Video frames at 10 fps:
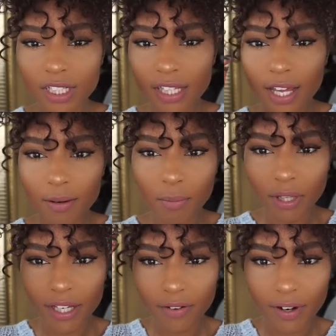Just kind of
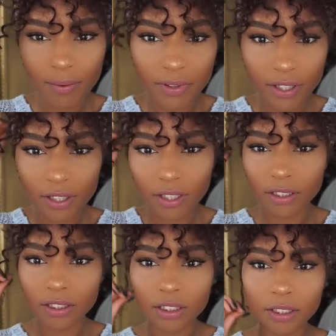play around with the
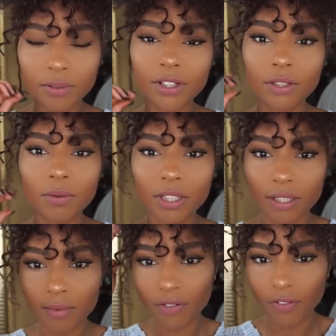curls and see where you want
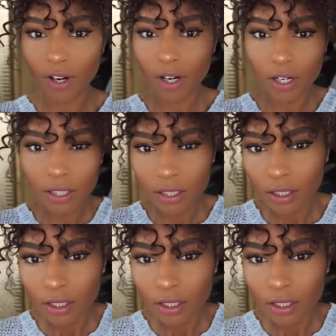them to fall.